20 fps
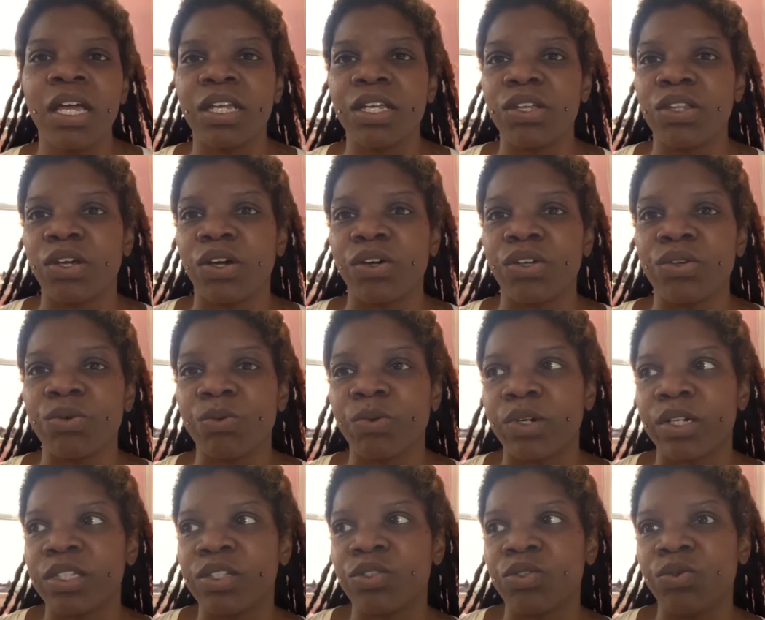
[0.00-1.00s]
you
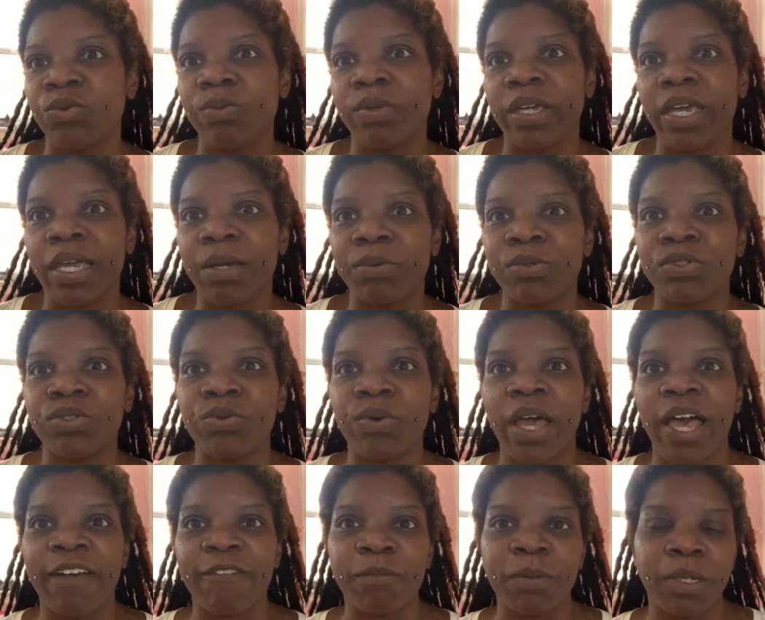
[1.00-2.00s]
want to be able to
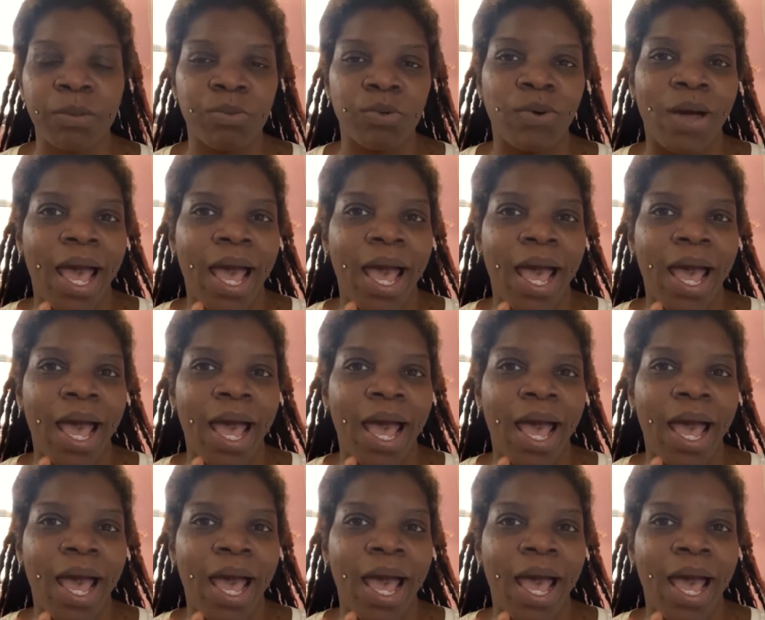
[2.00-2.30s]
have people